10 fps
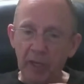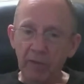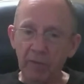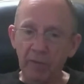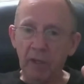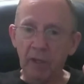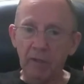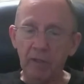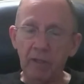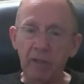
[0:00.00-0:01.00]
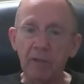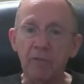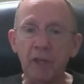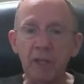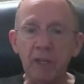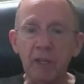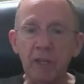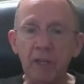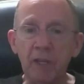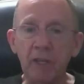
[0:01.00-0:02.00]
found that if they could
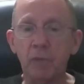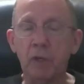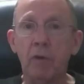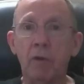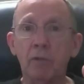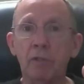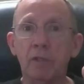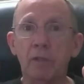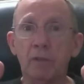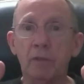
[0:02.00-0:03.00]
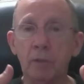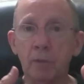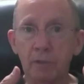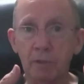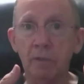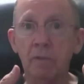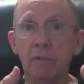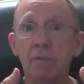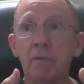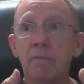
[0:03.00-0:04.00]
get close enough to us,
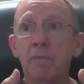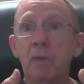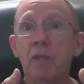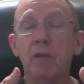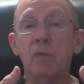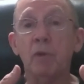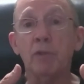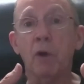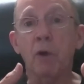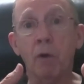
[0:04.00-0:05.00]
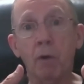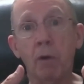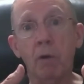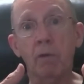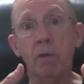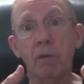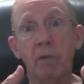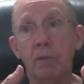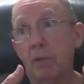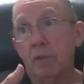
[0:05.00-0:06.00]
it was hard.
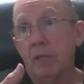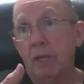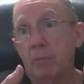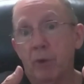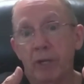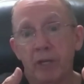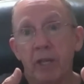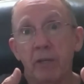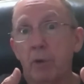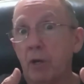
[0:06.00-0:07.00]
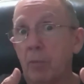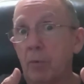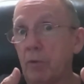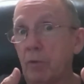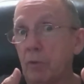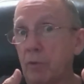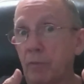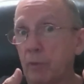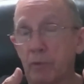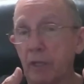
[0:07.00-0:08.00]
I mean, I can't bring napalm on you if
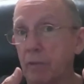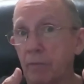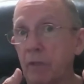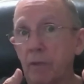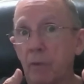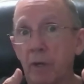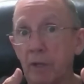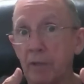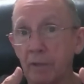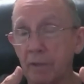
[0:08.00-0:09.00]
we're 10 feet away,